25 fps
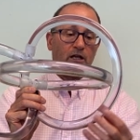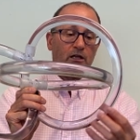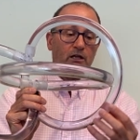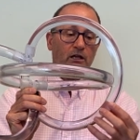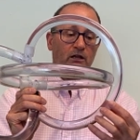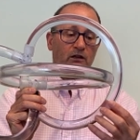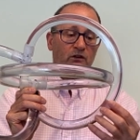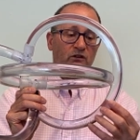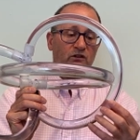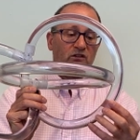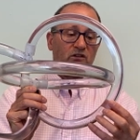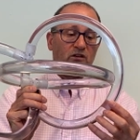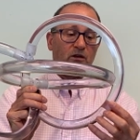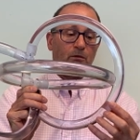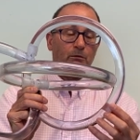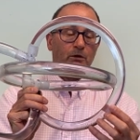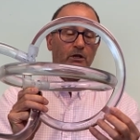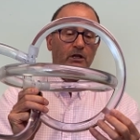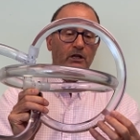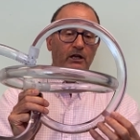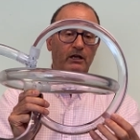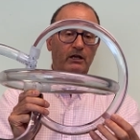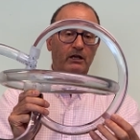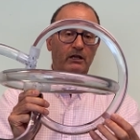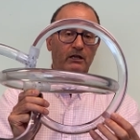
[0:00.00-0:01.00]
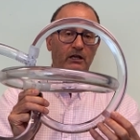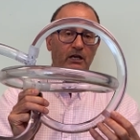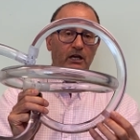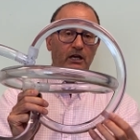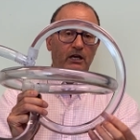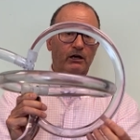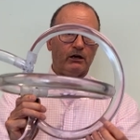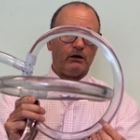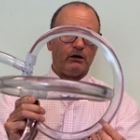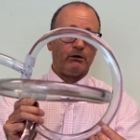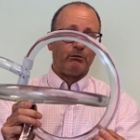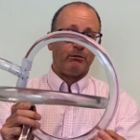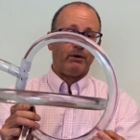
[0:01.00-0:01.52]
that is simulated
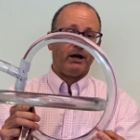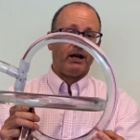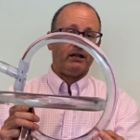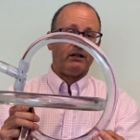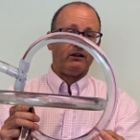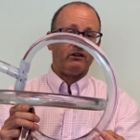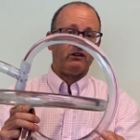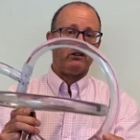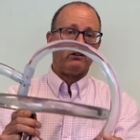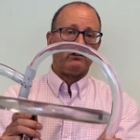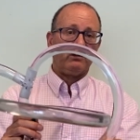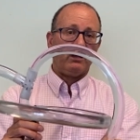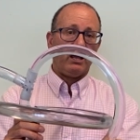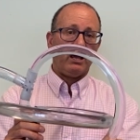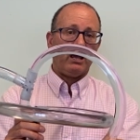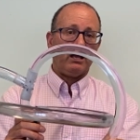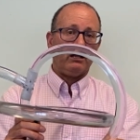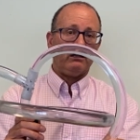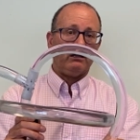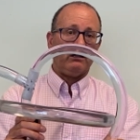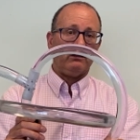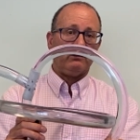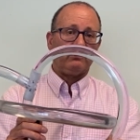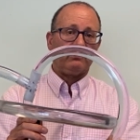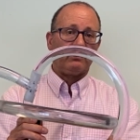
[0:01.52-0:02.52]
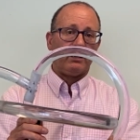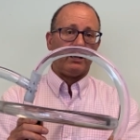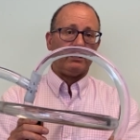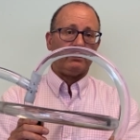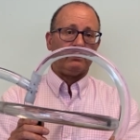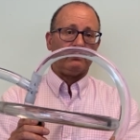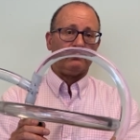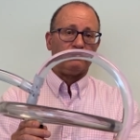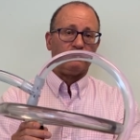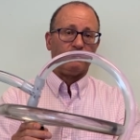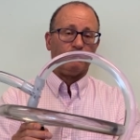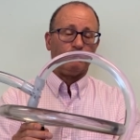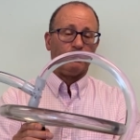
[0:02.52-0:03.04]
here by the sand inside the
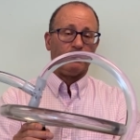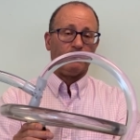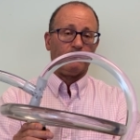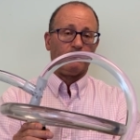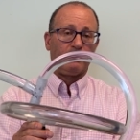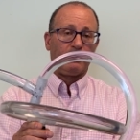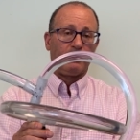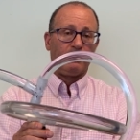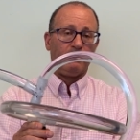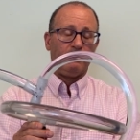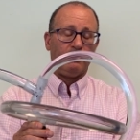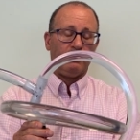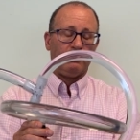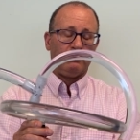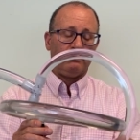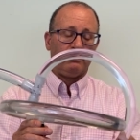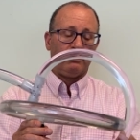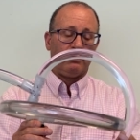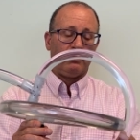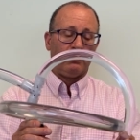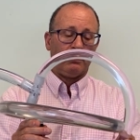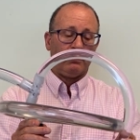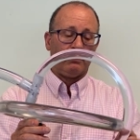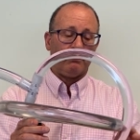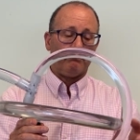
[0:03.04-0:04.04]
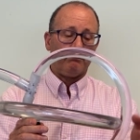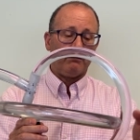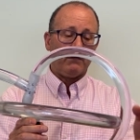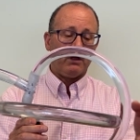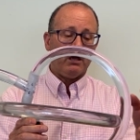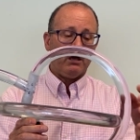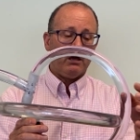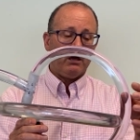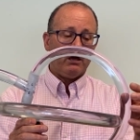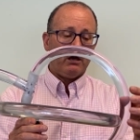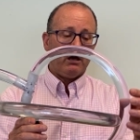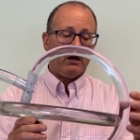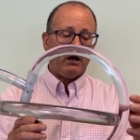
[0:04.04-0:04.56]
similar the,
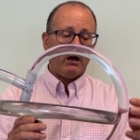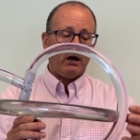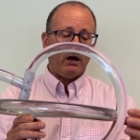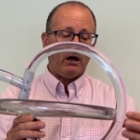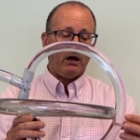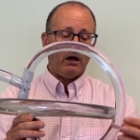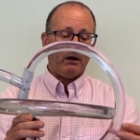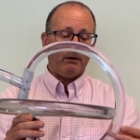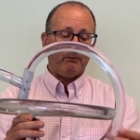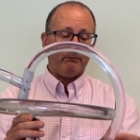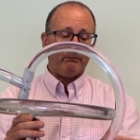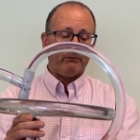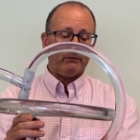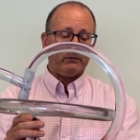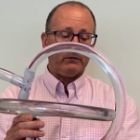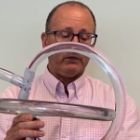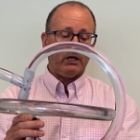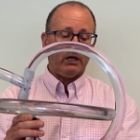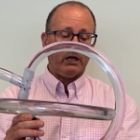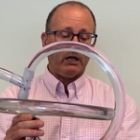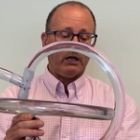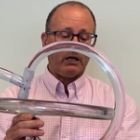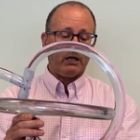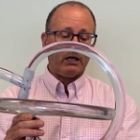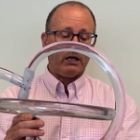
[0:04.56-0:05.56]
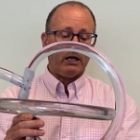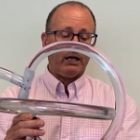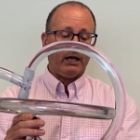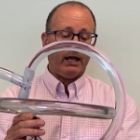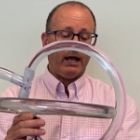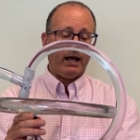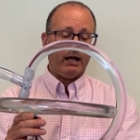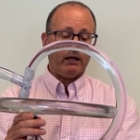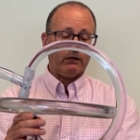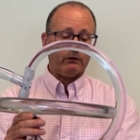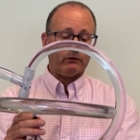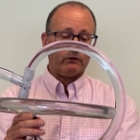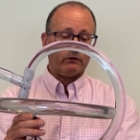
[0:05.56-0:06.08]
um, the
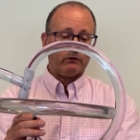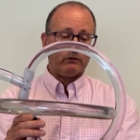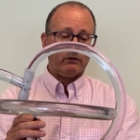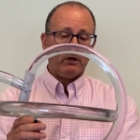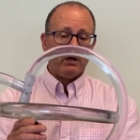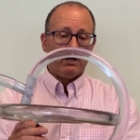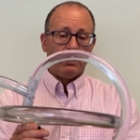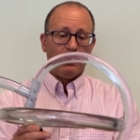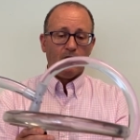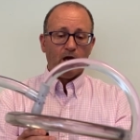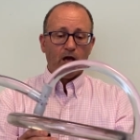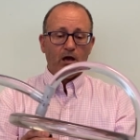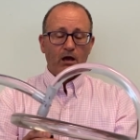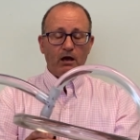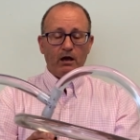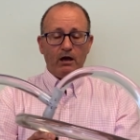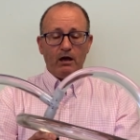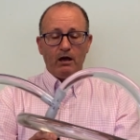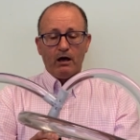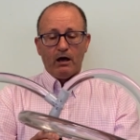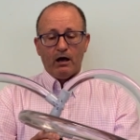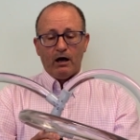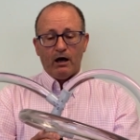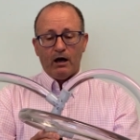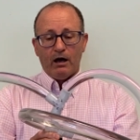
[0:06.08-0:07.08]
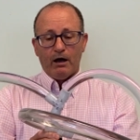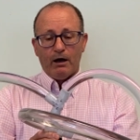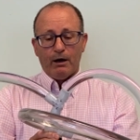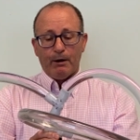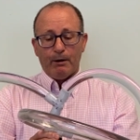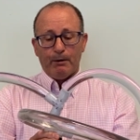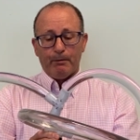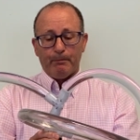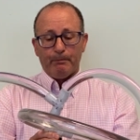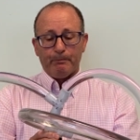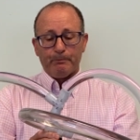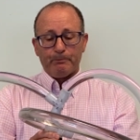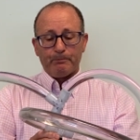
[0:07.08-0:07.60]
canals.
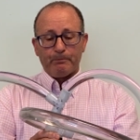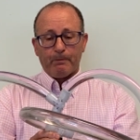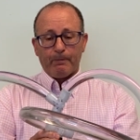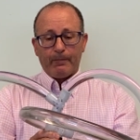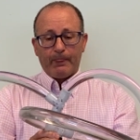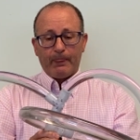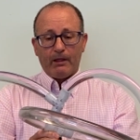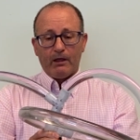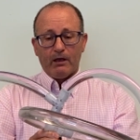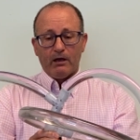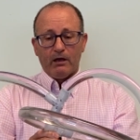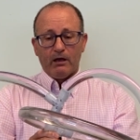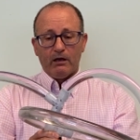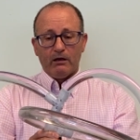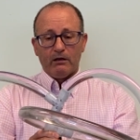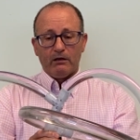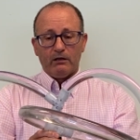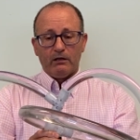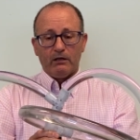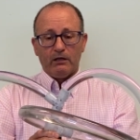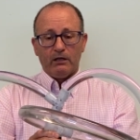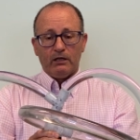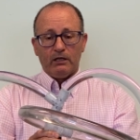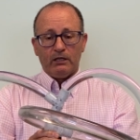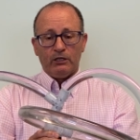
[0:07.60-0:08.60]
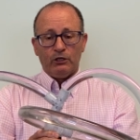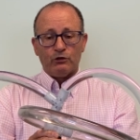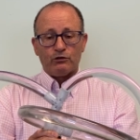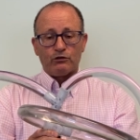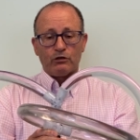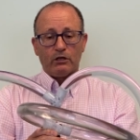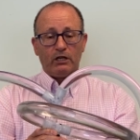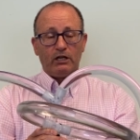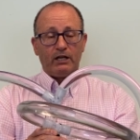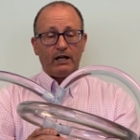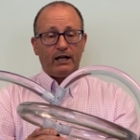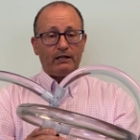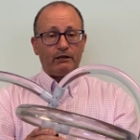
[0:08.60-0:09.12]
Um,
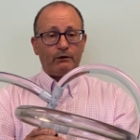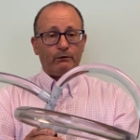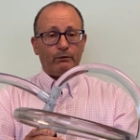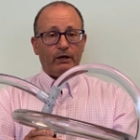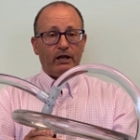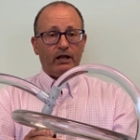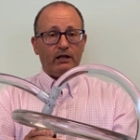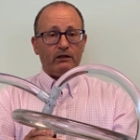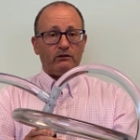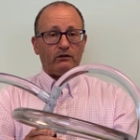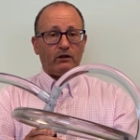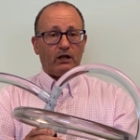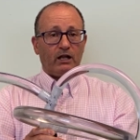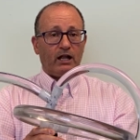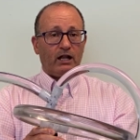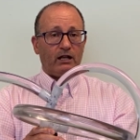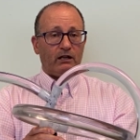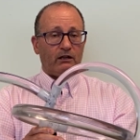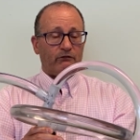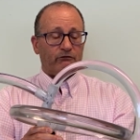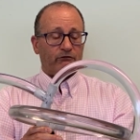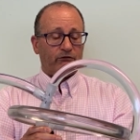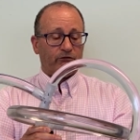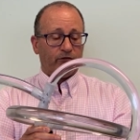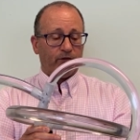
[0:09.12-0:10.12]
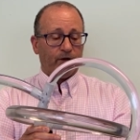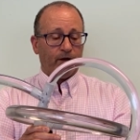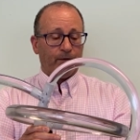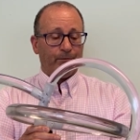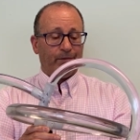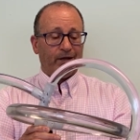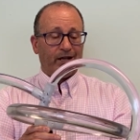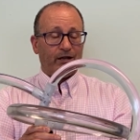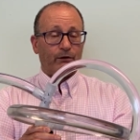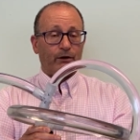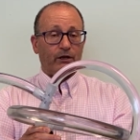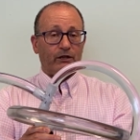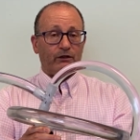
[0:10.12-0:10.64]
usually that creates a lot of a
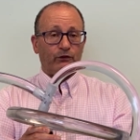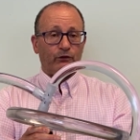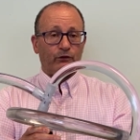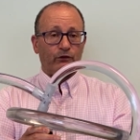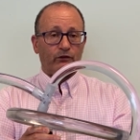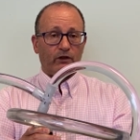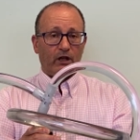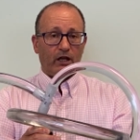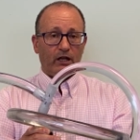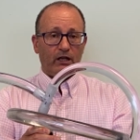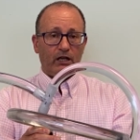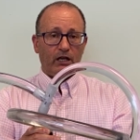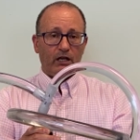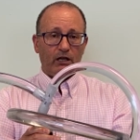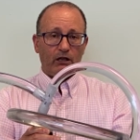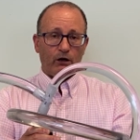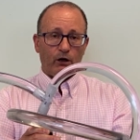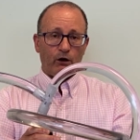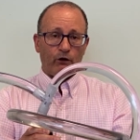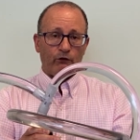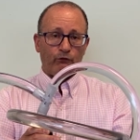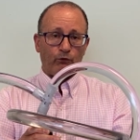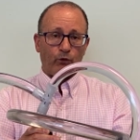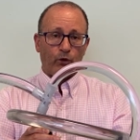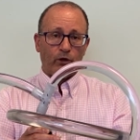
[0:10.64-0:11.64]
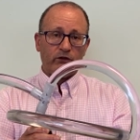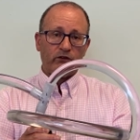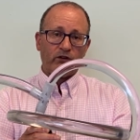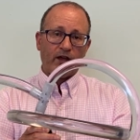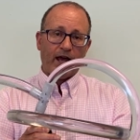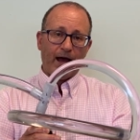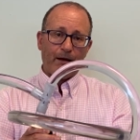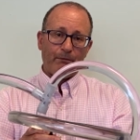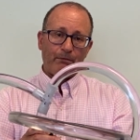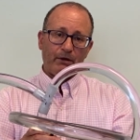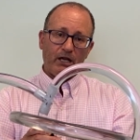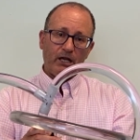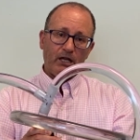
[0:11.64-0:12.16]
better understanding of what's
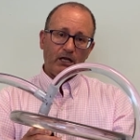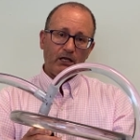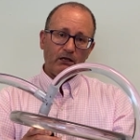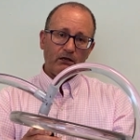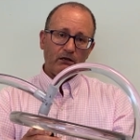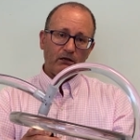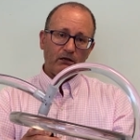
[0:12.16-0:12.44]
happening.